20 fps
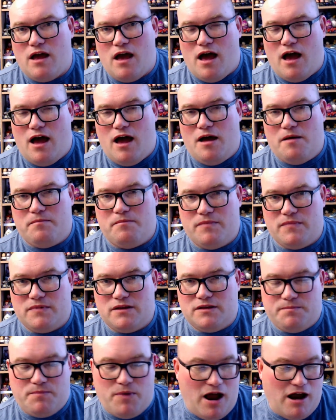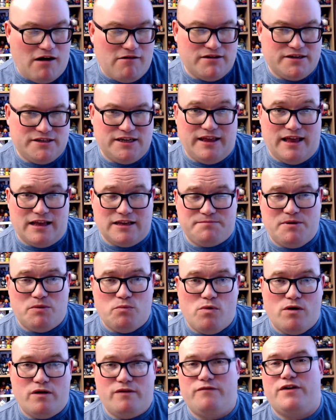um, piracy, that's been
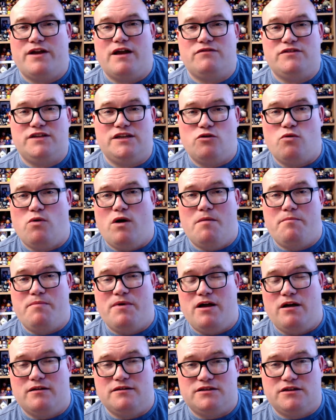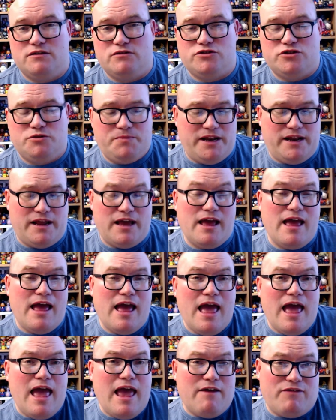one thing I've seen quite a bit on social media.
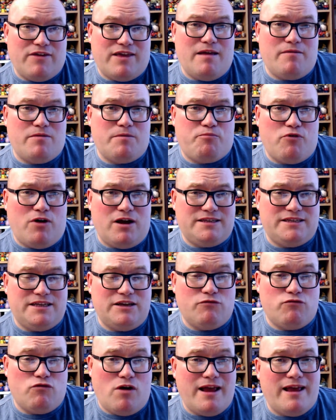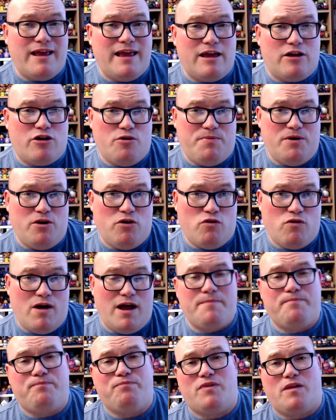If they keep the pricing right, it could be
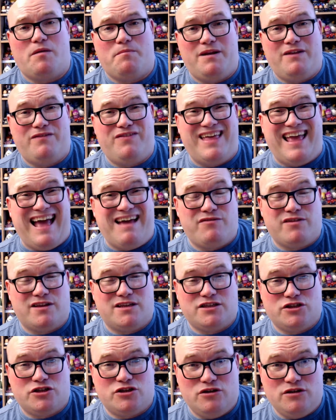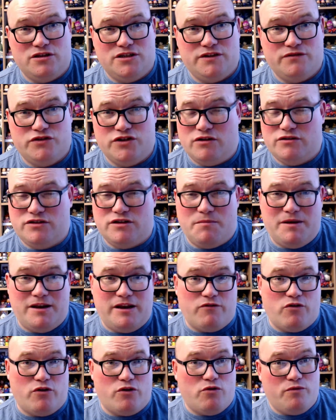alright. But if they have exclusive shows, I mean,
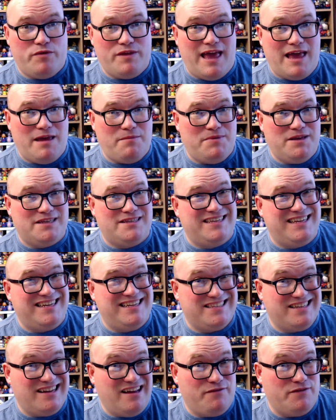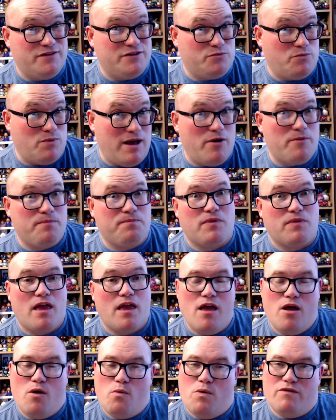they've got all the ABC stuff as well.
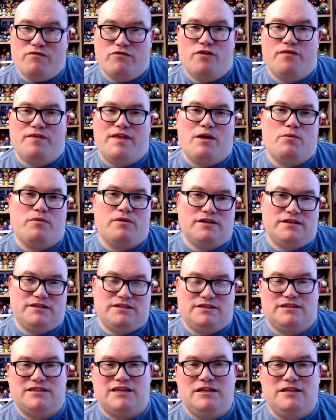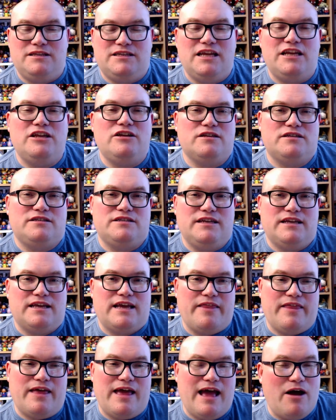Whether or not they want to continue to
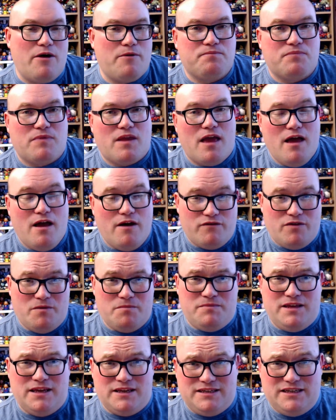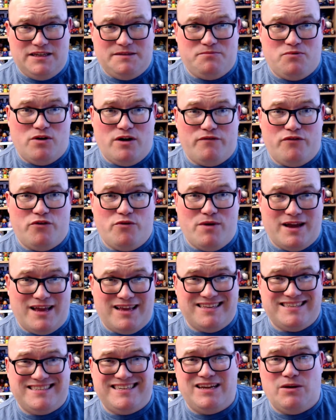syndicate that out, from Disney's point of view, I
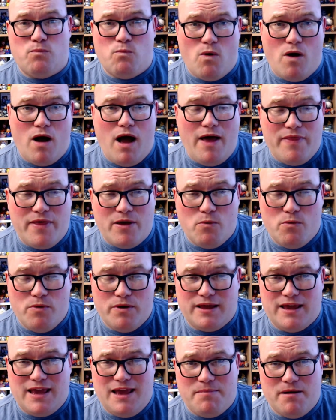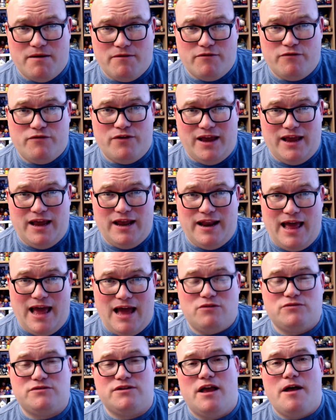can see why they want to keep everything in
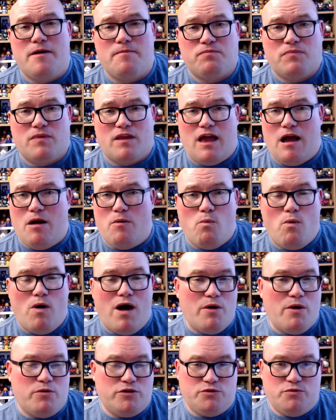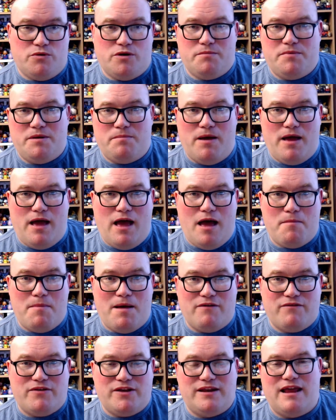house. And why would you want to be um,
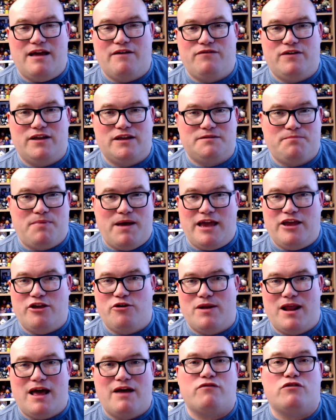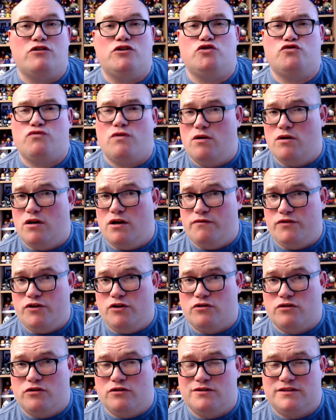having Netflix pay you and have control over your
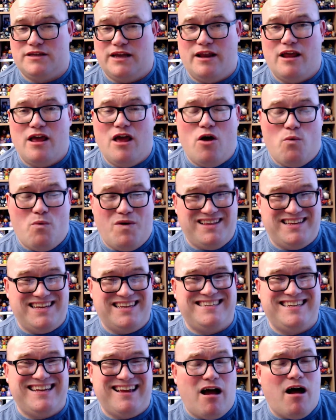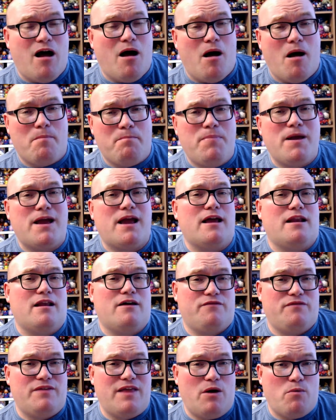content when Disney are a big
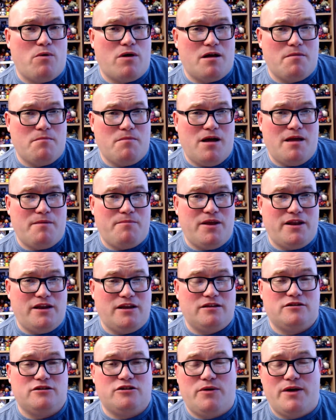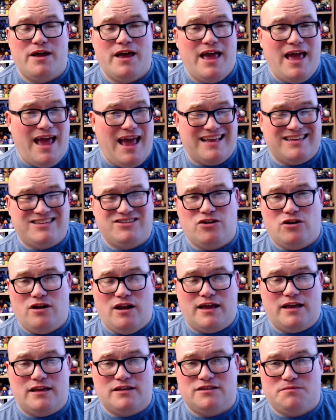enough network, in my opinion, to do it? It's not
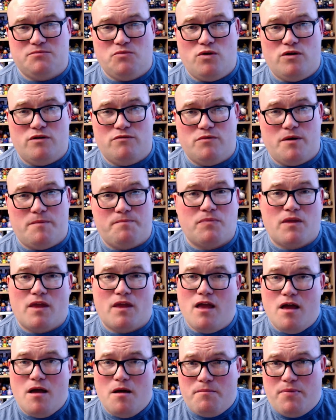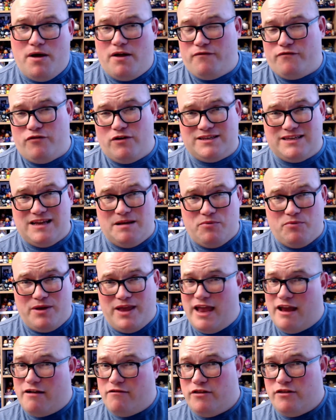like a smaller one. But for example,
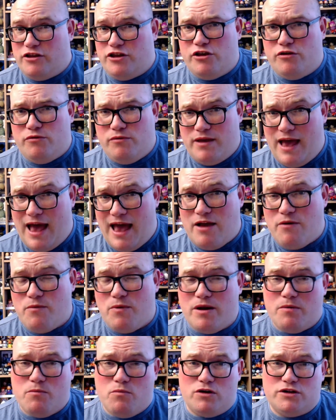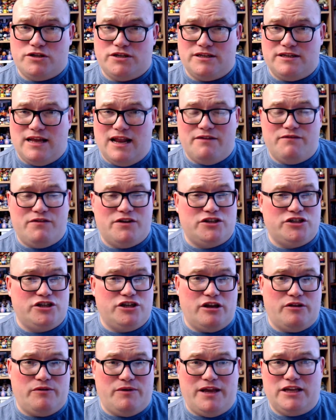here in the UK, when I'm watching television,
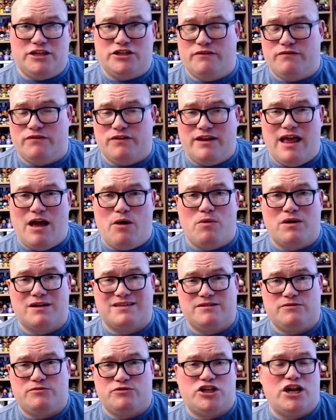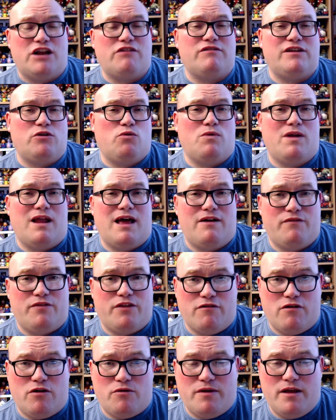you know, each of the networks generally all have
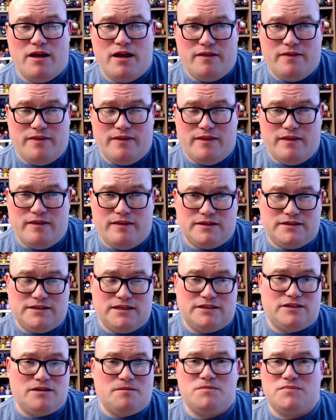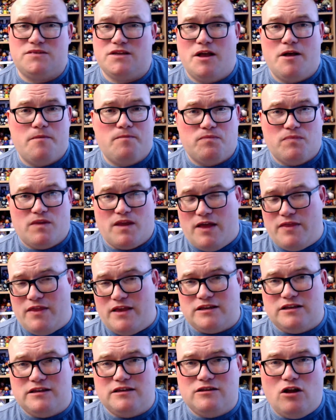their own systems. And
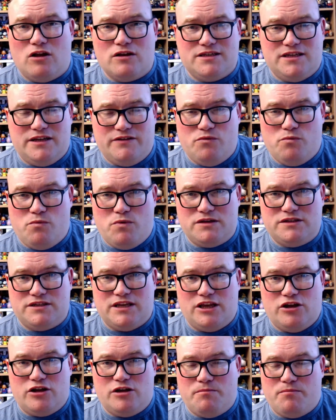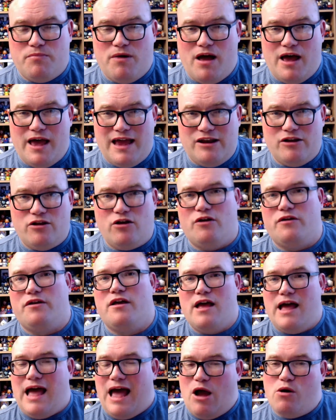there's lots of different ones that you can buy in on.
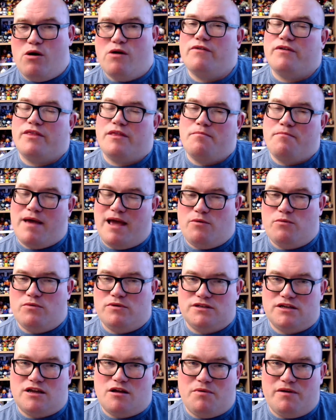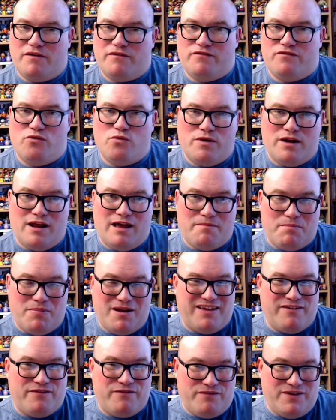However, the main ones are coming forward. But
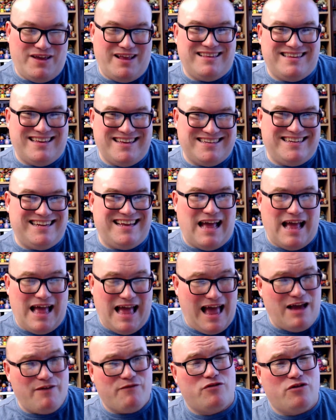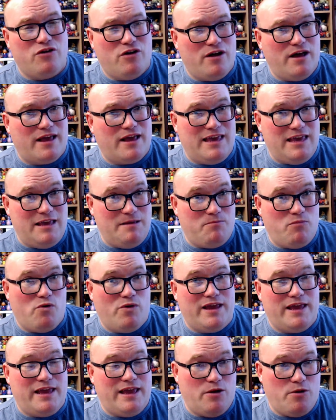I think Disney have got a key
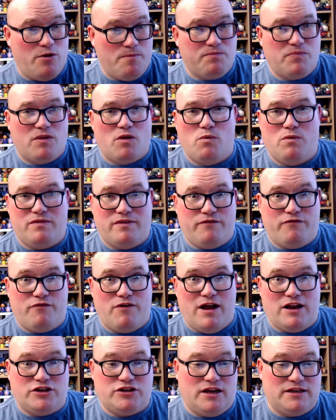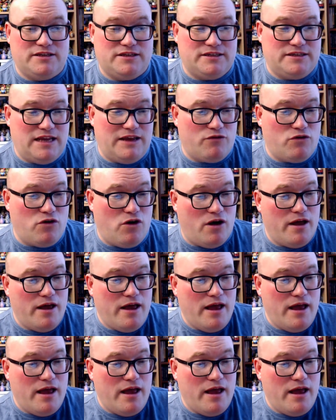point here with the franchises they've got.